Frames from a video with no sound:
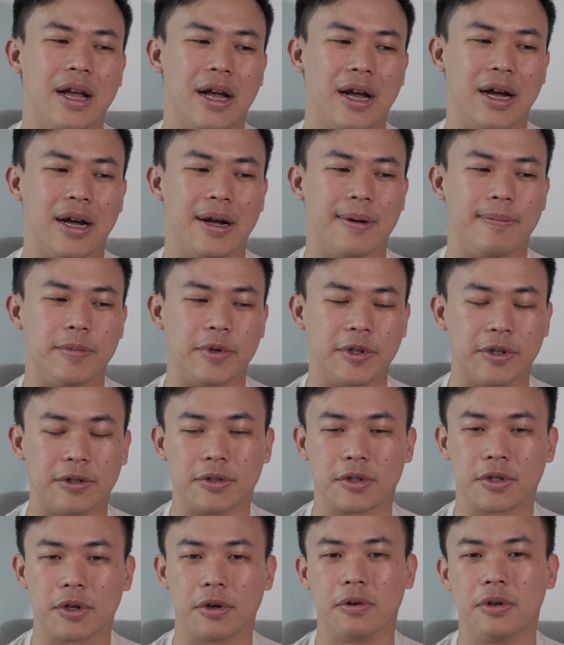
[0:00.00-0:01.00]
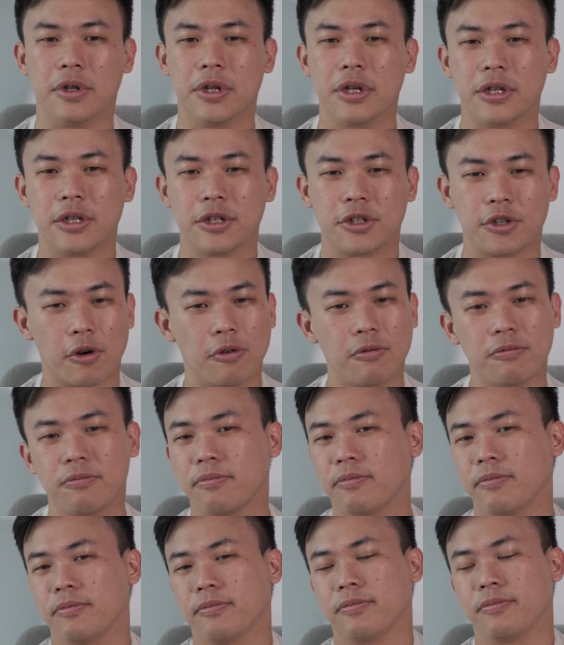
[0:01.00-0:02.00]
So
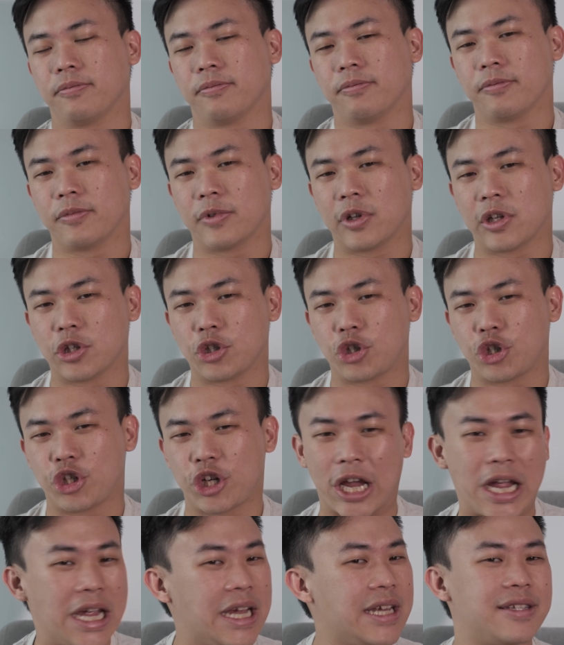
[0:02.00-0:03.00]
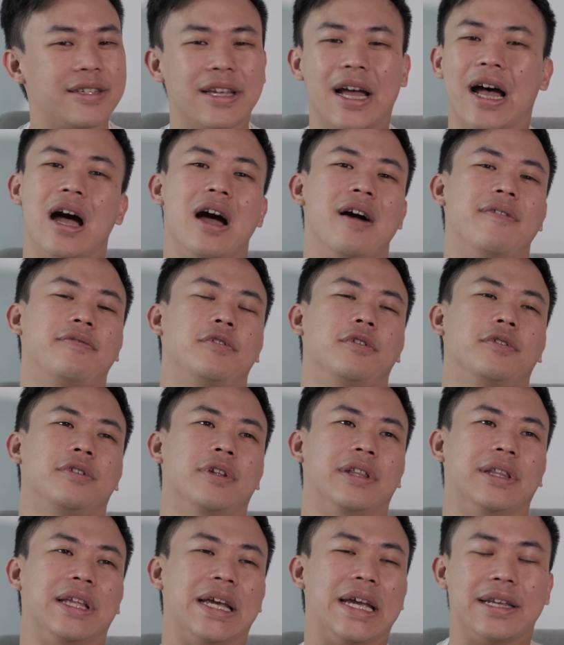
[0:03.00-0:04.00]
don't chase after
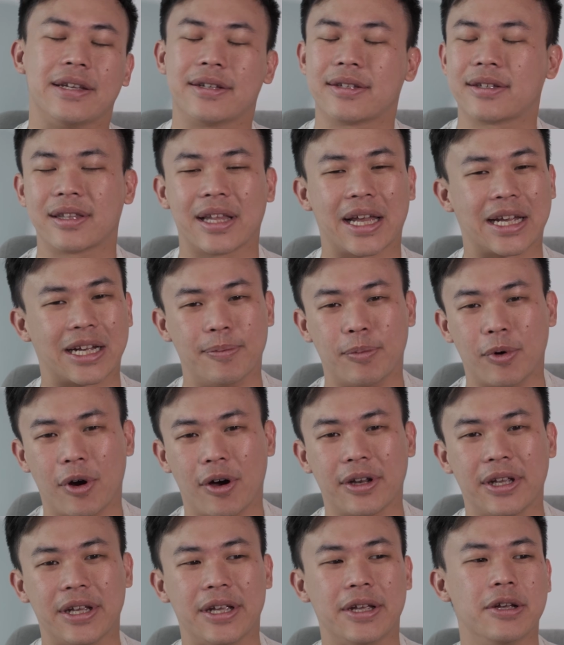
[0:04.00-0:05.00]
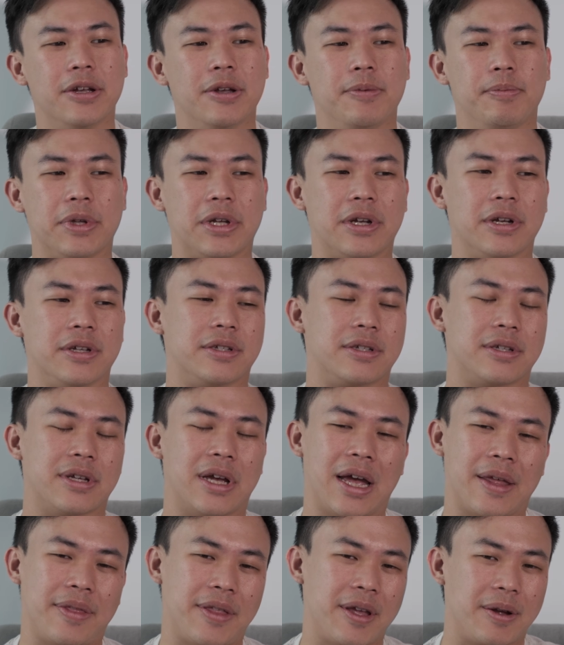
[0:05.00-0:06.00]
the latest Leica body, because
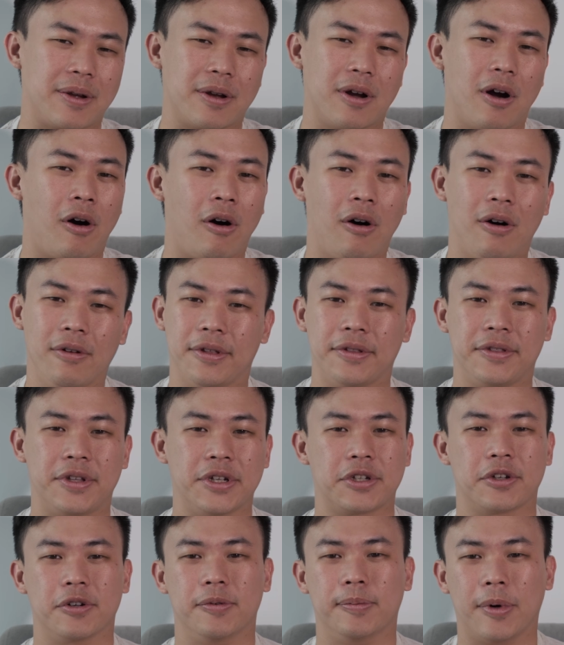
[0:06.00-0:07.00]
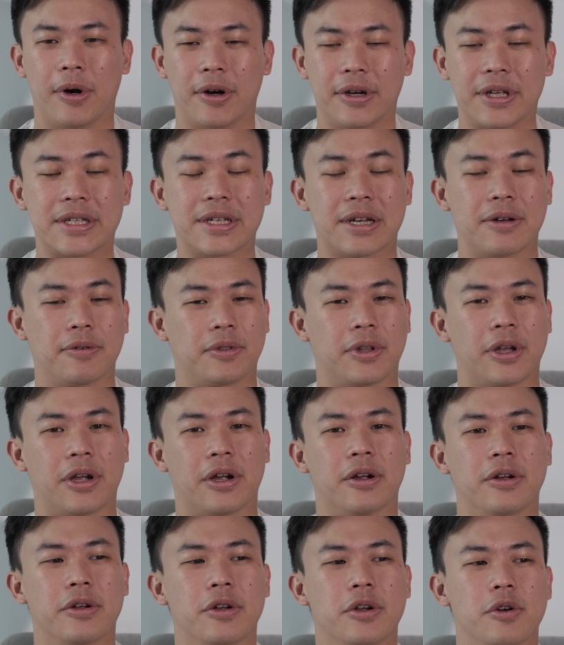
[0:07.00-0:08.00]
I think all the digital bodies out
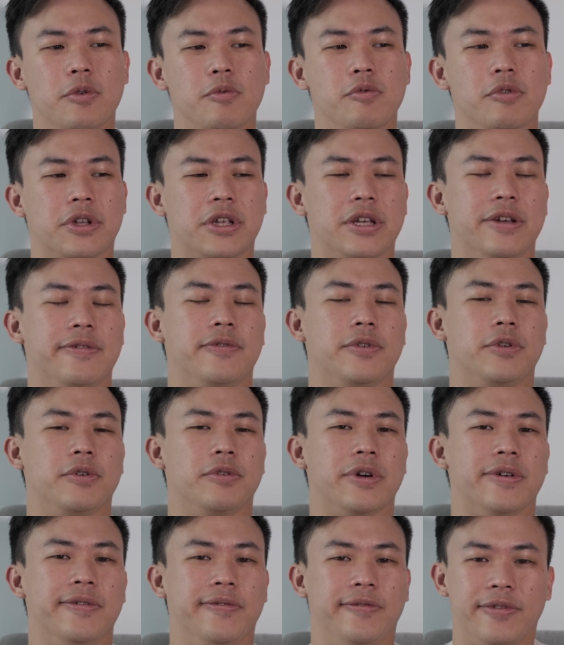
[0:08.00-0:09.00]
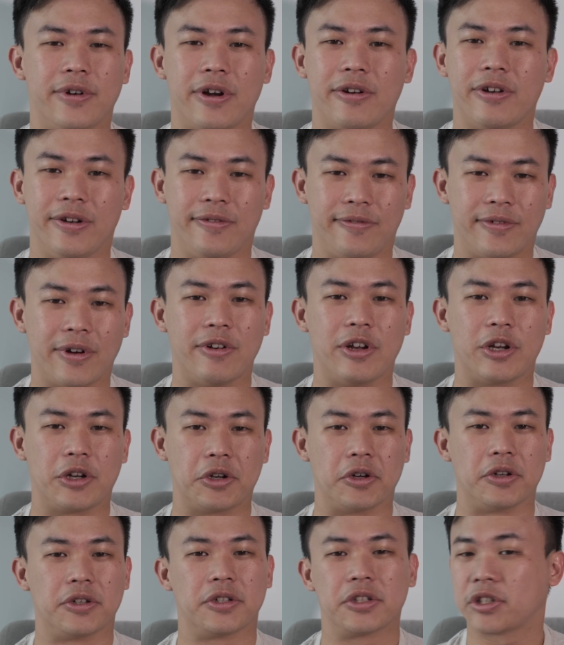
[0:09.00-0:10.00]
there would give you a very, very
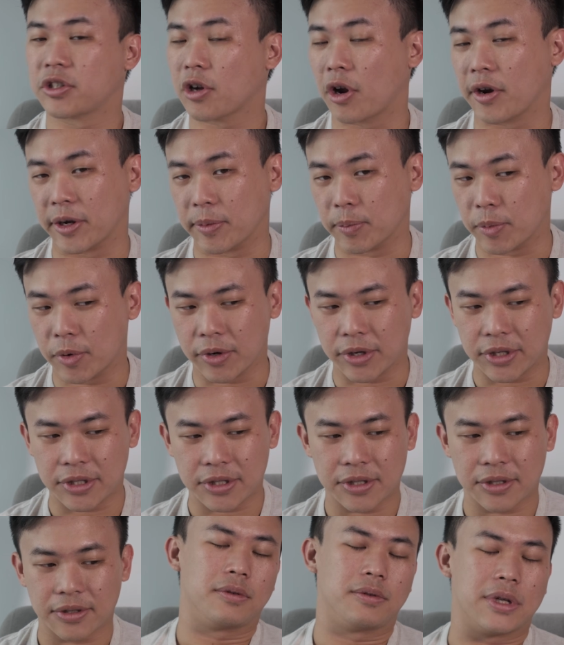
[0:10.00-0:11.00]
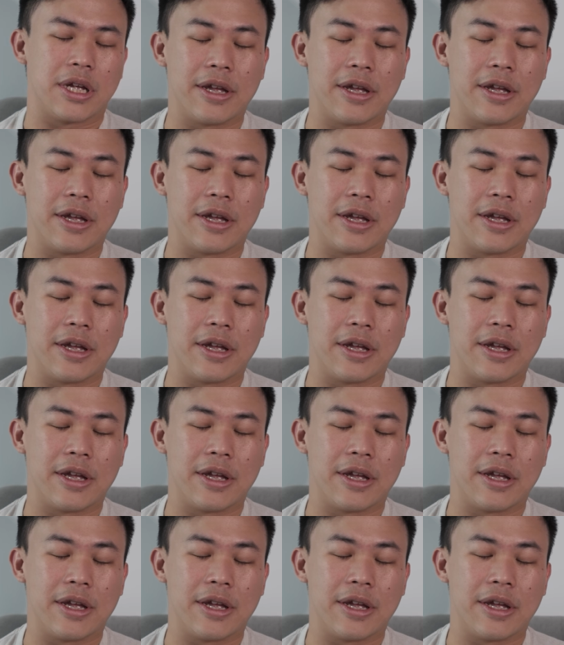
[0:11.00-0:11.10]
good starting point.